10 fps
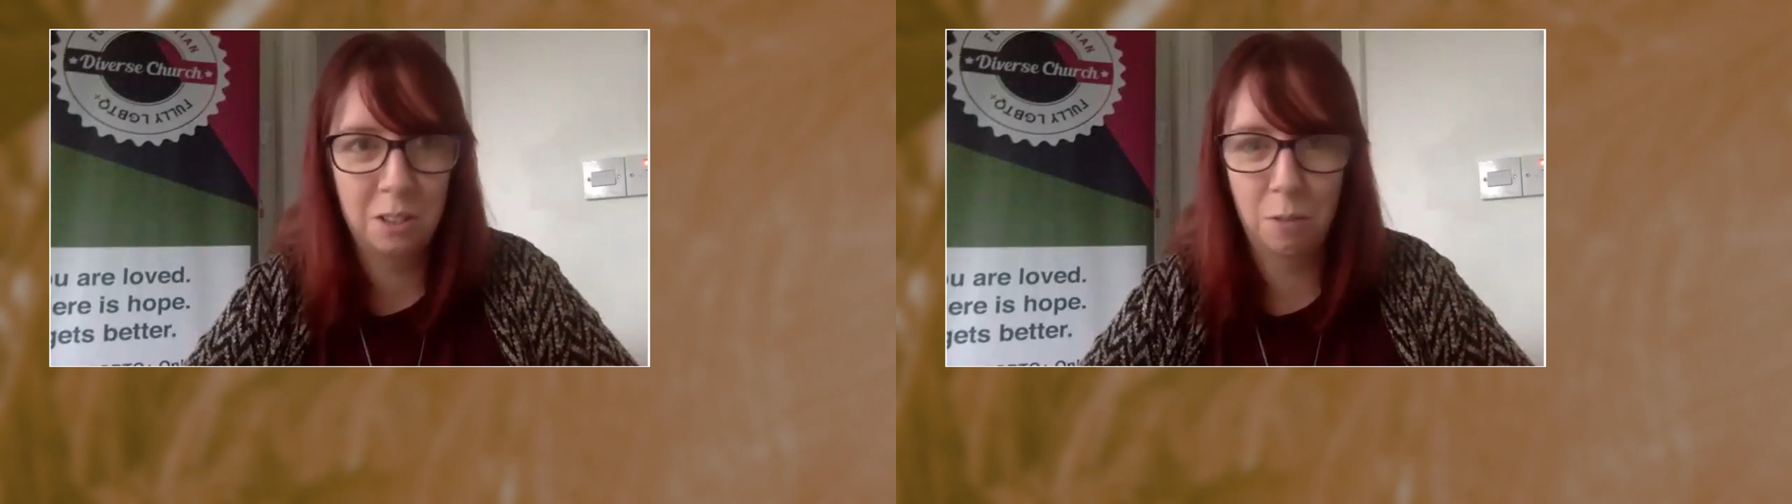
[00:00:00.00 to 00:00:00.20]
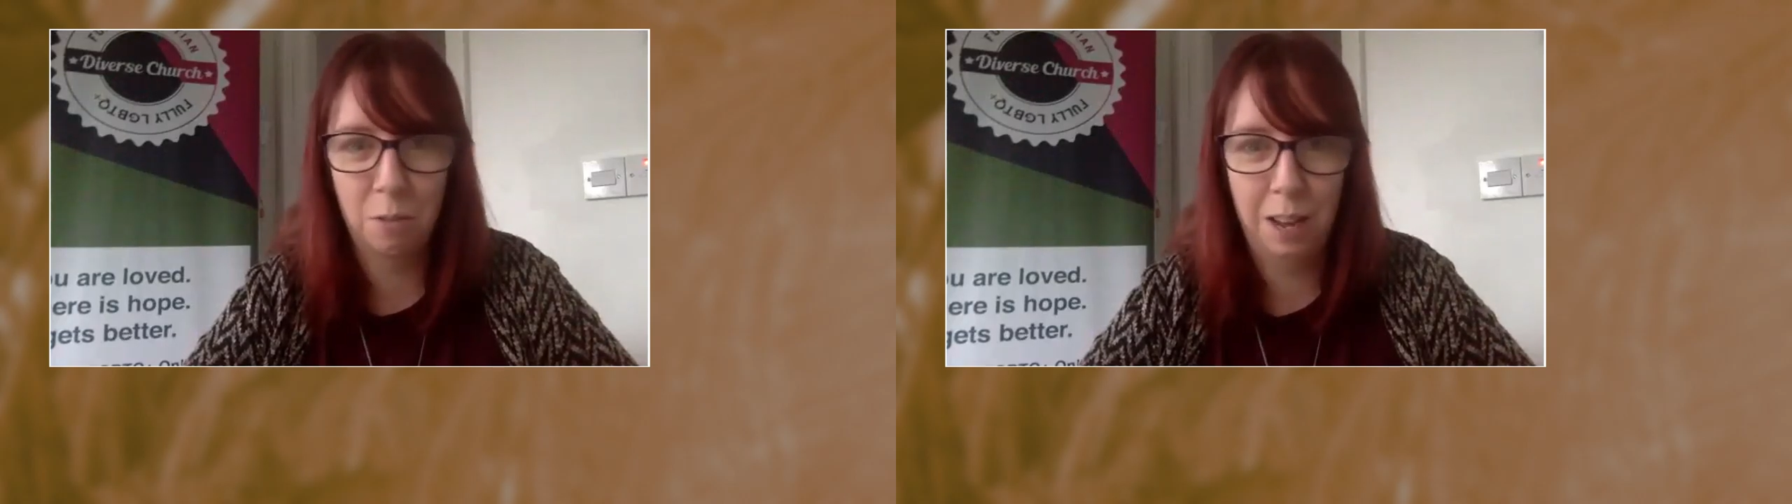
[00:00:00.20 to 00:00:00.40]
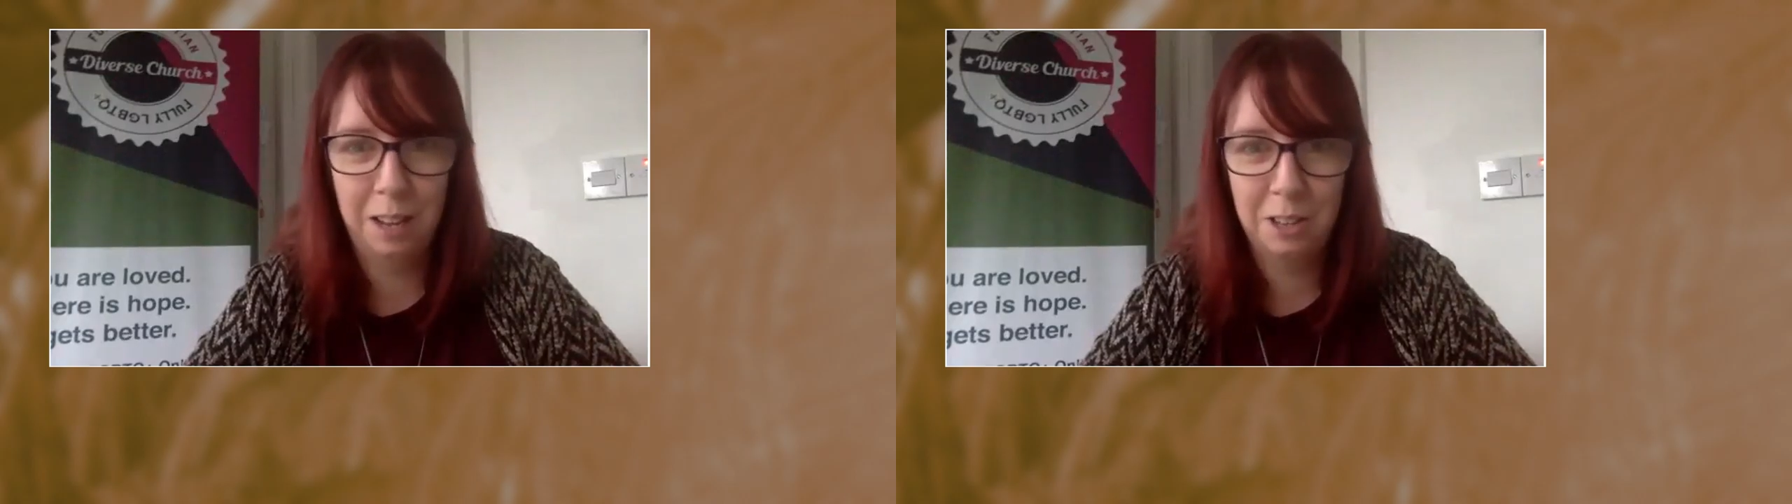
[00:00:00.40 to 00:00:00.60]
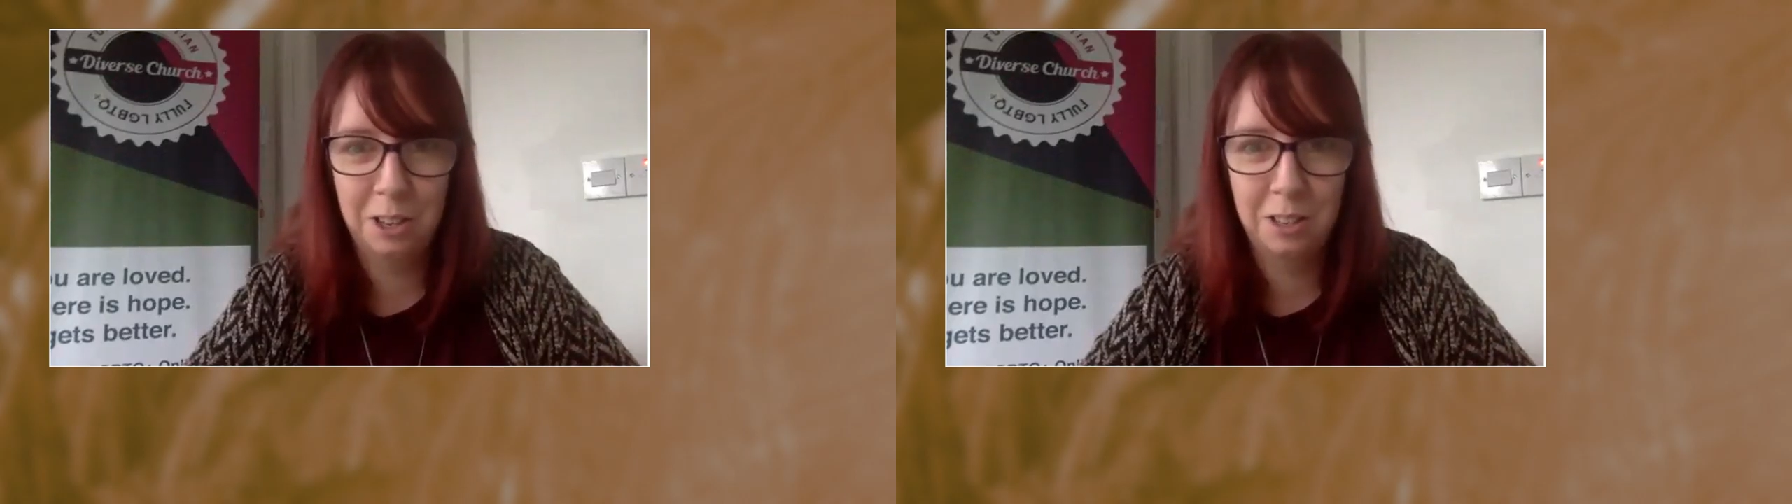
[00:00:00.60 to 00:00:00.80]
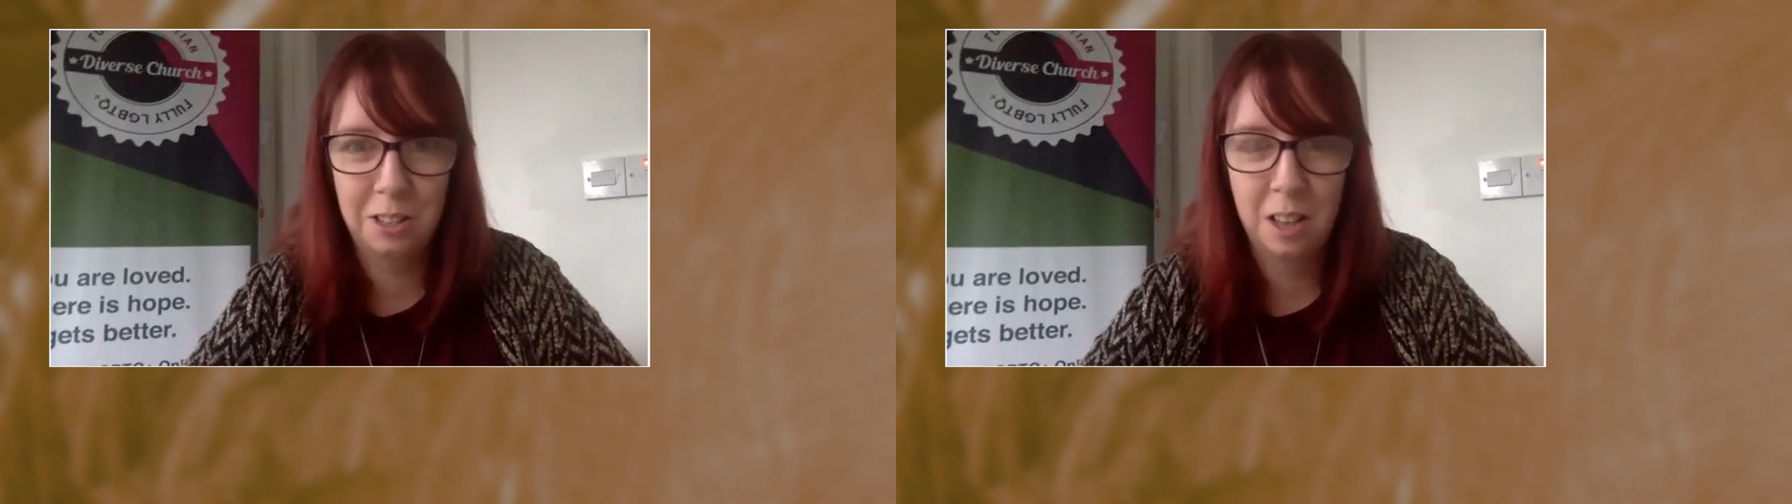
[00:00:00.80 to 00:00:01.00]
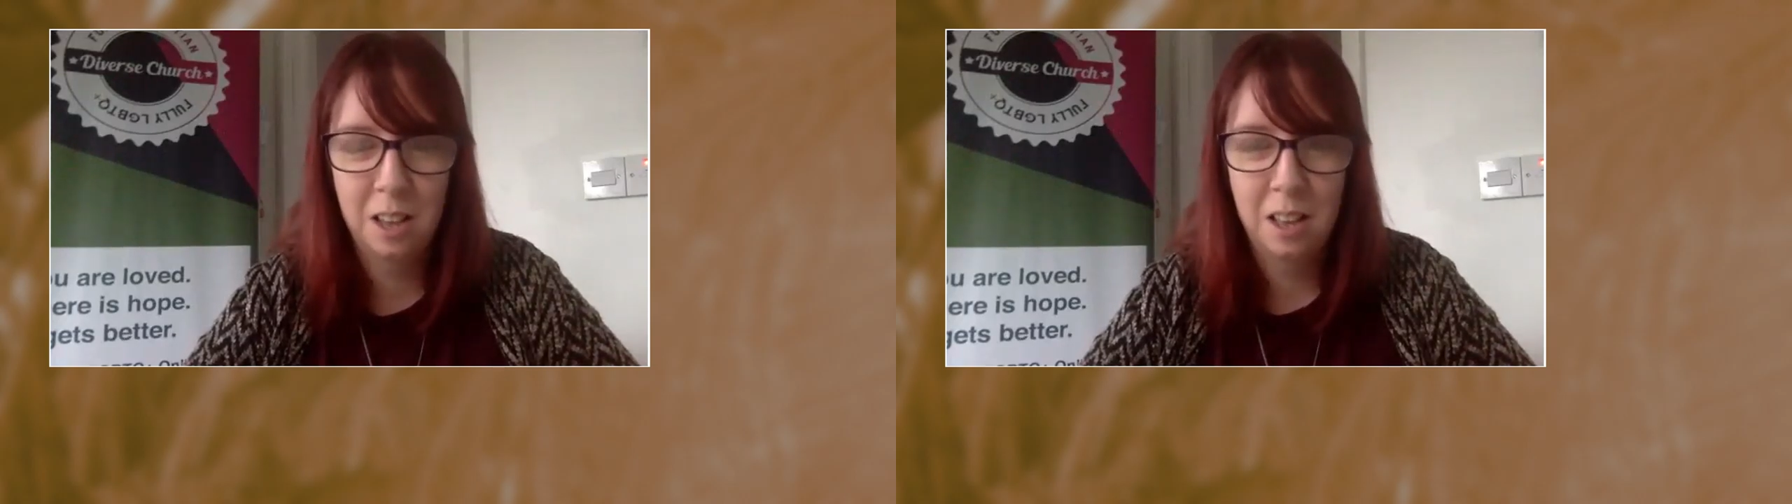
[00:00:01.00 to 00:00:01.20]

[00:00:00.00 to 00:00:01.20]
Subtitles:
and reflections